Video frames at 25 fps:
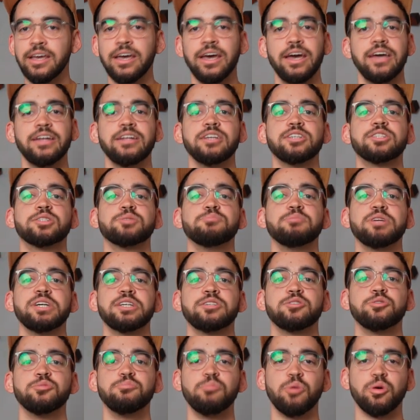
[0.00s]
and it
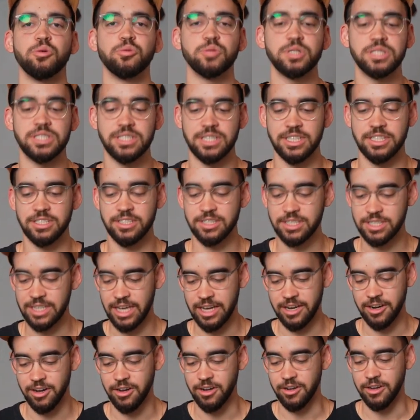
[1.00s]
makes the most sense
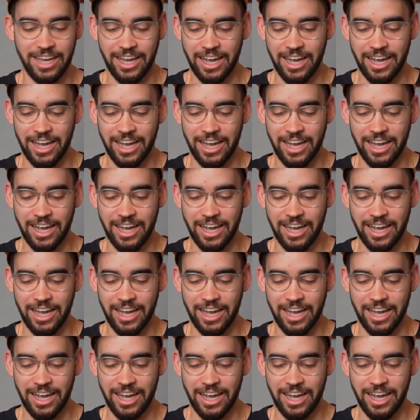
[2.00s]
at all.